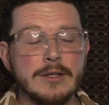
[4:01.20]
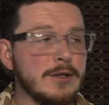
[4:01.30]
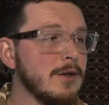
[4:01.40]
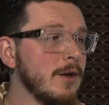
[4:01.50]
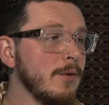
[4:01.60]

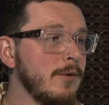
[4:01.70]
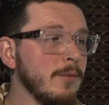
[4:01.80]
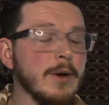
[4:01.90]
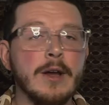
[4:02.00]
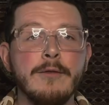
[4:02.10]
the
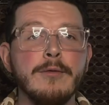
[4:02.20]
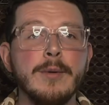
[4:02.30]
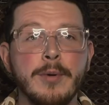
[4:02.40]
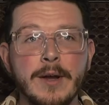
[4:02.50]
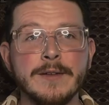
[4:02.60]
recovery
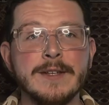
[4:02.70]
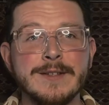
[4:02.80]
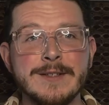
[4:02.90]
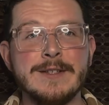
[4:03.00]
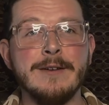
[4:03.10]

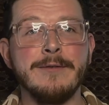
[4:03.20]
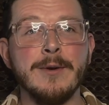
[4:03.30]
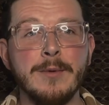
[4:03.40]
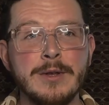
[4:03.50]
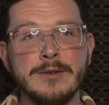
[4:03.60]
process is
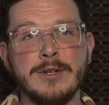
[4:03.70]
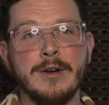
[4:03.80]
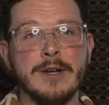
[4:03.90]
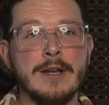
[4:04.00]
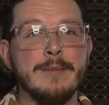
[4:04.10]
different when you're
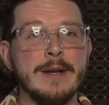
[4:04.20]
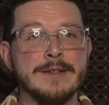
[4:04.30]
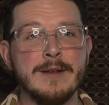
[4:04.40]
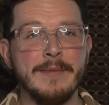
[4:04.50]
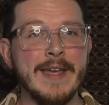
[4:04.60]
talking about
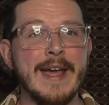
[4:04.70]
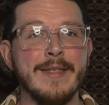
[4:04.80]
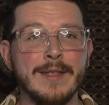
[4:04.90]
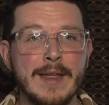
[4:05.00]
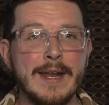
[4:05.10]
something
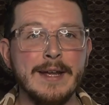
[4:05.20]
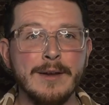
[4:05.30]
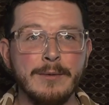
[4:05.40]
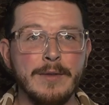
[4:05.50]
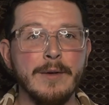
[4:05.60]

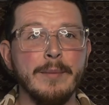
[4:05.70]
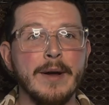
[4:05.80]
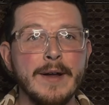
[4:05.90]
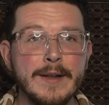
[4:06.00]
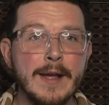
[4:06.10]
athletic with your
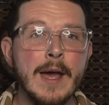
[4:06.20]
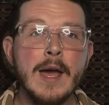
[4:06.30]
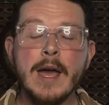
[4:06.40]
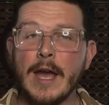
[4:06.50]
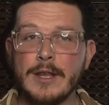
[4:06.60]
body
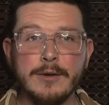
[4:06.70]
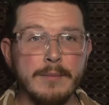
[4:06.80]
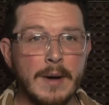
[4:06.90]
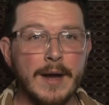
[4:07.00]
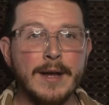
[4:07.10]
and your
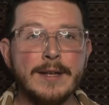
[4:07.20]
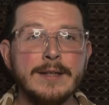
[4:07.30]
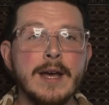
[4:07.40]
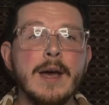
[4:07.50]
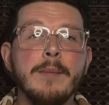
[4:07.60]

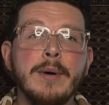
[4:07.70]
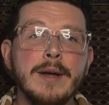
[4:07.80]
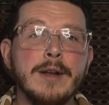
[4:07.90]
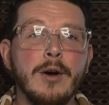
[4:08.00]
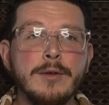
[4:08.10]
mind,
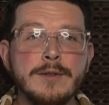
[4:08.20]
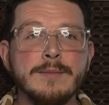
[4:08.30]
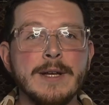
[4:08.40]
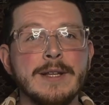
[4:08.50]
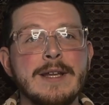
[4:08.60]
but
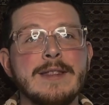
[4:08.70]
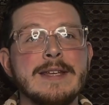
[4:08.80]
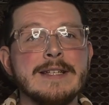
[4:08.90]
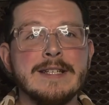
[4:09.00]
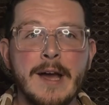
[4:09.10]
ultimately
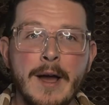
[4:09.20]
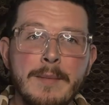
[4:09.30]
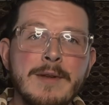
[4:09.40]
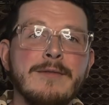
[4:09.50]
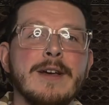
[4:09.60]
the
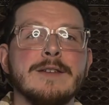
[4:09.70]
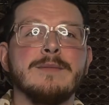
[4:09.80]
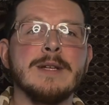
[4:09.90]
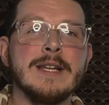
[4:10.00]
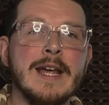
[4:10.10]
time
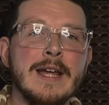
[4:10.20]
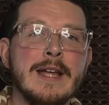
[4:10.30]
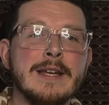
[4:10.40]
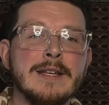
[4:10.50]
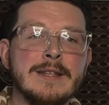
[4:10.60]
investment
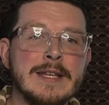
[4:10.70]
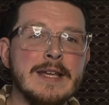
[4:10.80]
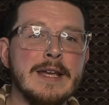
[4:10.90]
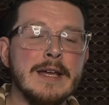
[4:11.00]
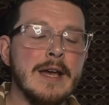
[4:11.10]
and
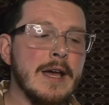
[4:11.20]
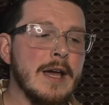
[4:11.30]
the